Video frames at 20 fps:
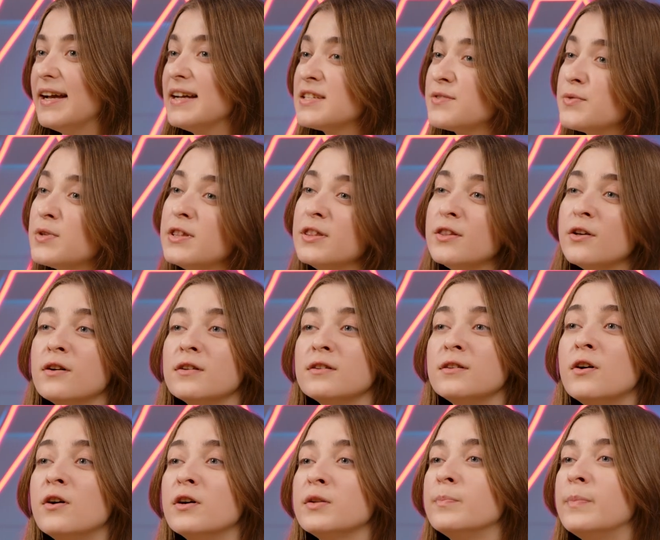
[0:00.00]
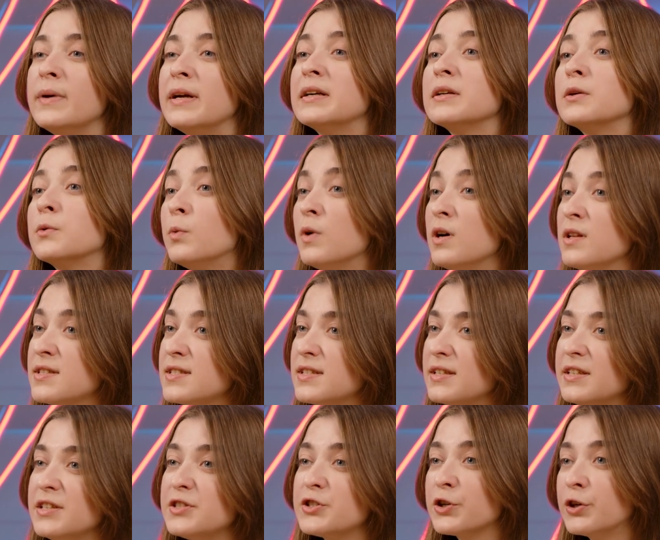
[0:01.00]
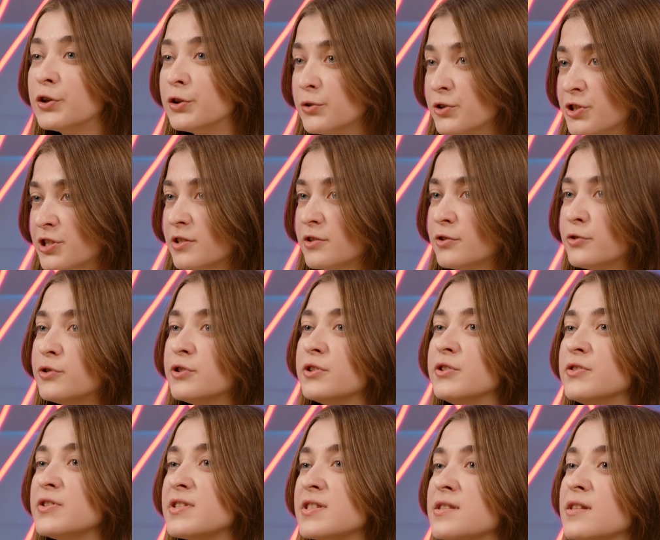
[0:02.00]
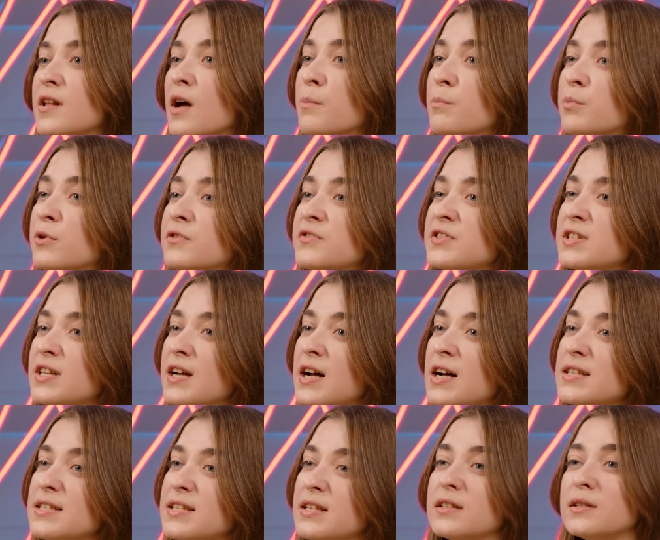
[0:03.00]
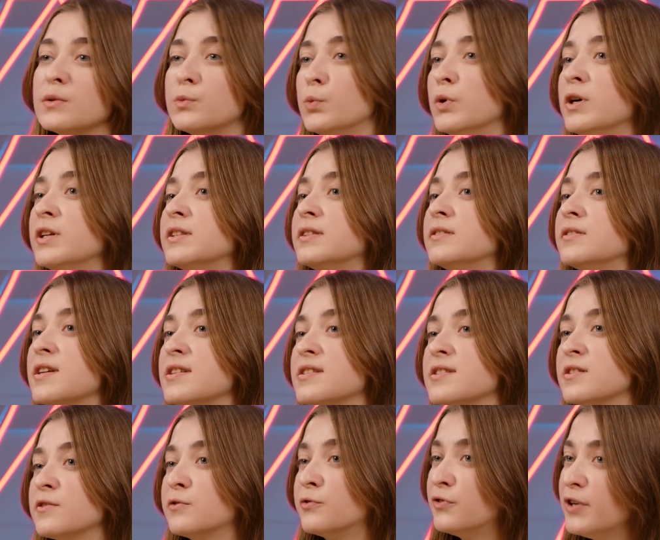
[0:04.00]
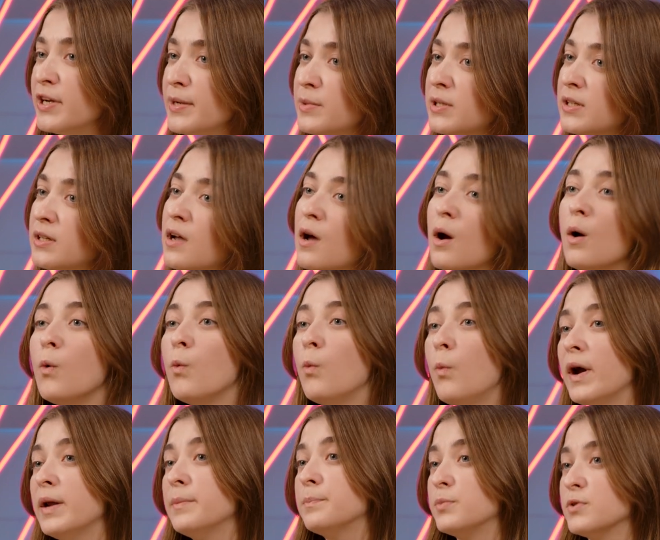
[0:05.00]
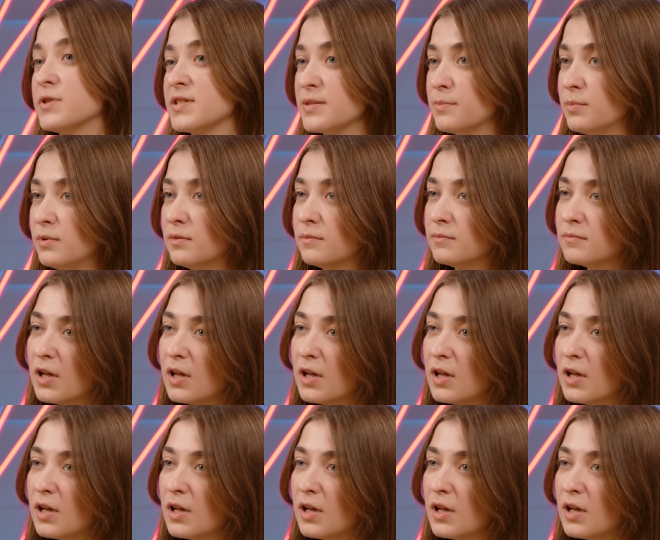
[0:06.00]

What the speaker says: As with non-load bearing walls, it's crucial to reduce the number of studs and avoid unnecessary framing when possible.